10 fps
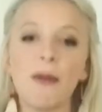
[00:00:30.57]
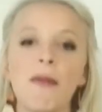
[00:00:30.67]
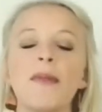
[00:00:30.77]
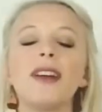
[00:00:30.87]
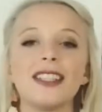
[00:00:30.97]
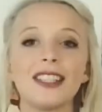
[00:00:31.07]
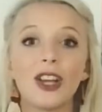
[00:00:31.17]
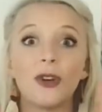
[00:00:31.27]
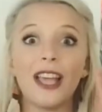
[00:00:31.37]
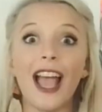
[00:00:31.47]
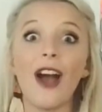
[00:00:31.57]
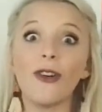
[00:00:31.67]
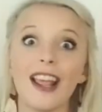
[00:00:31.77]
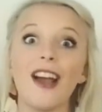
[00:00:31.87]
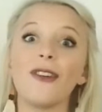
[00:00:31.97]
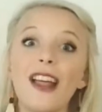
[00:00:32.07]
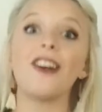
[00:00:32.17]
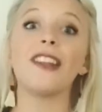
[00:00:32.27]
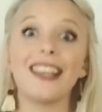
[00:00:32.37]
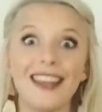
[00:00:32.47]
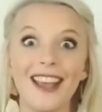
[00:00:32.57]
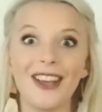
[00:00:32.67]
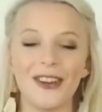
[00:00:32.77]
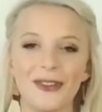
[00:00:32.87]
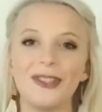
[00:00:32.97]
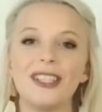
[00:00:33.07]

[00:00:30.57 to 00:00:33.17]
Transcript: Remember, because it goes out, out, out like an echo.